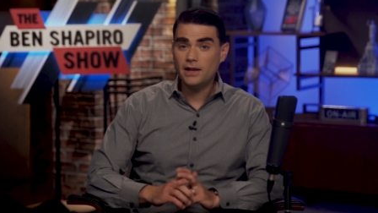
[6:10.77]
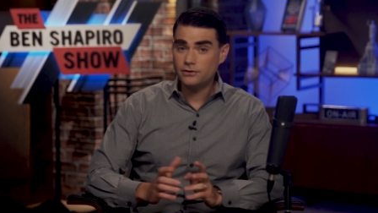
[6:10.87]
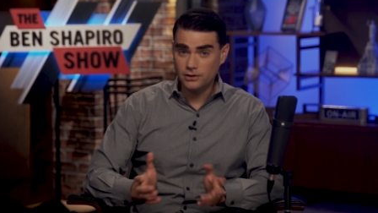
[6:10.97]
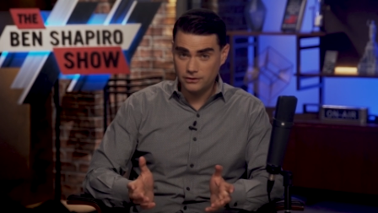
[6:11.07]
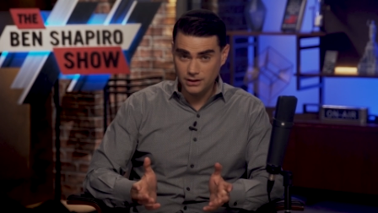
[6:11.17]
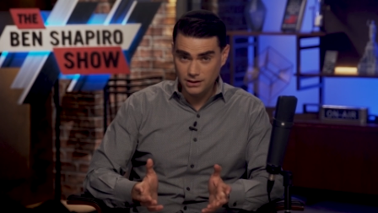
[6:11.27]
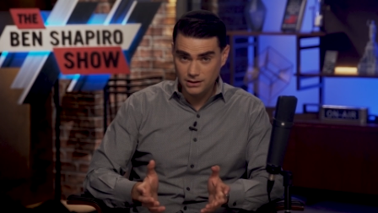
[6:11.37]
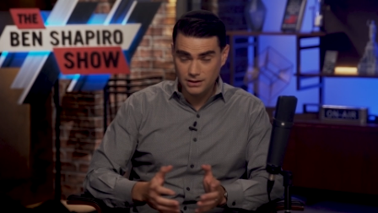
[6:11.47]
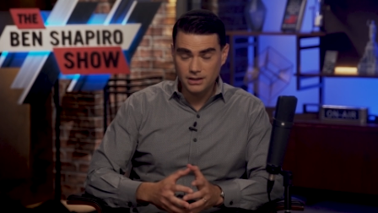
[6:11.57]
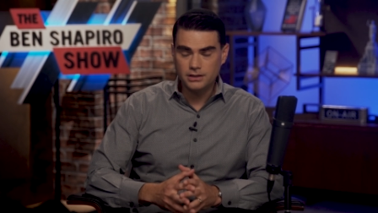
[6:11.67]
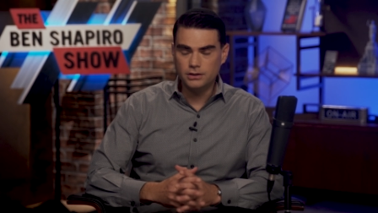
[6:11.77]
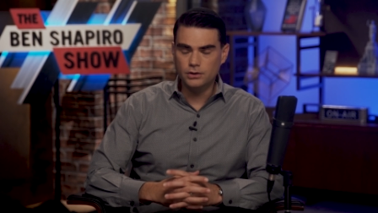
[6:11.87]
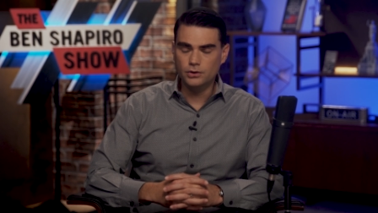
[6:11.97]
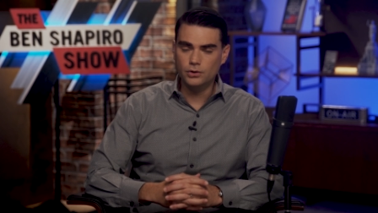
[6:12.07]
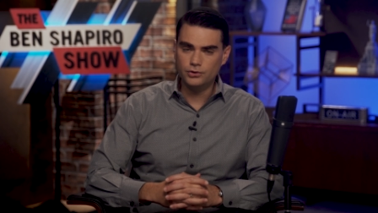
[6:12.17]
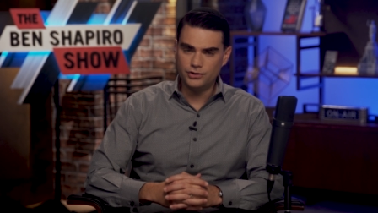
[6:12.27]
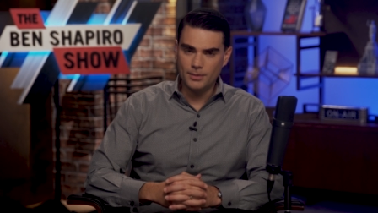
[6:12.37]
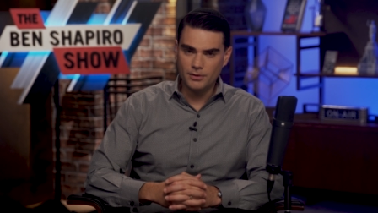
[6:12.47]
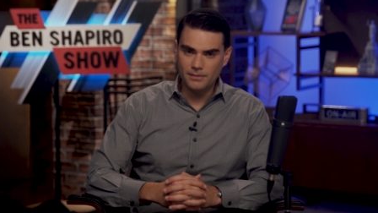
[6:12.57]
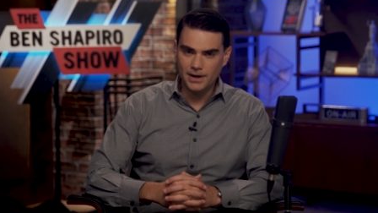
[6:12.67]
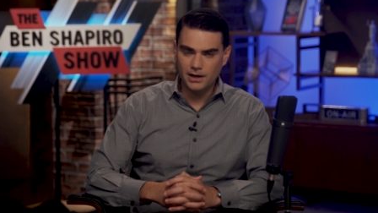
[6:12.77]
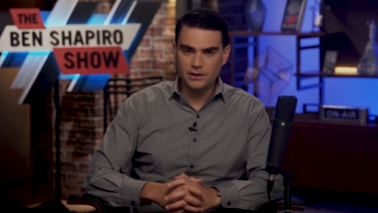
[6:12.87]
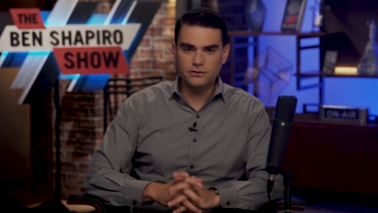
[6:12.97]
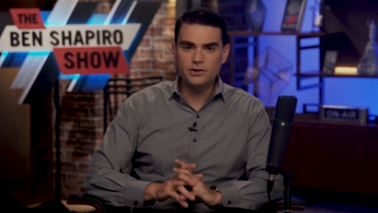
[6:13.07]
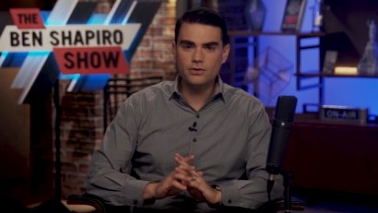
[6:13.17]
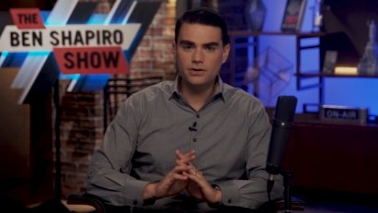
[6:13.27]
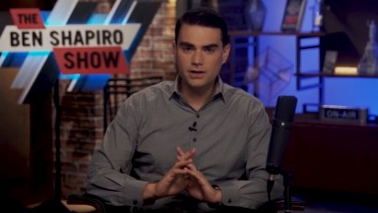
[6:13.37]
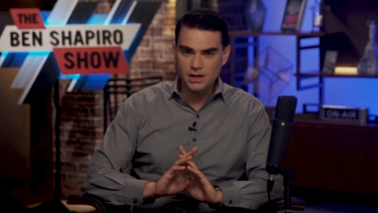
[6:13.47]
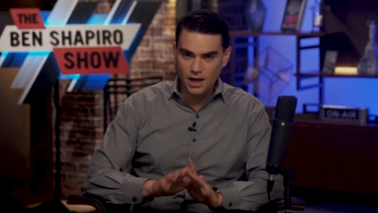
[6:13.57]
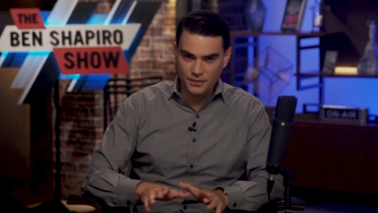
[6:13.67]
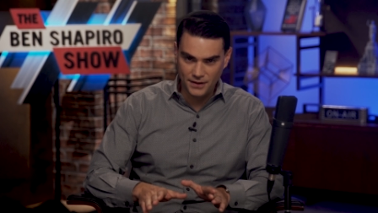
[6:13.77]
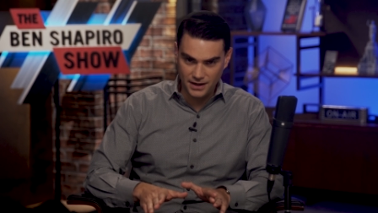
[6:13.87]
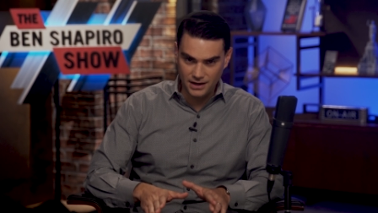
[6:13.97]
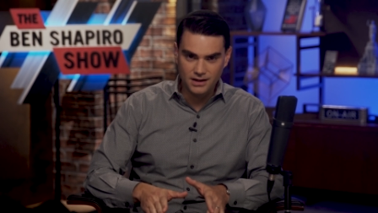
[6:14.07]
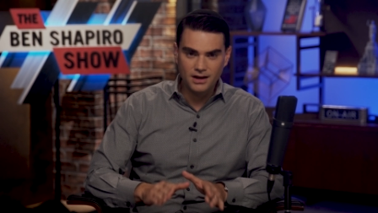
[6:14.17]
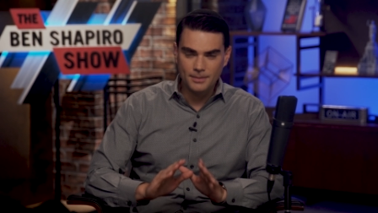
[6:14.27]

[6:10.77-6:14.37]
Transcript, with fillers: As you can see, a huge number of Americans know nothing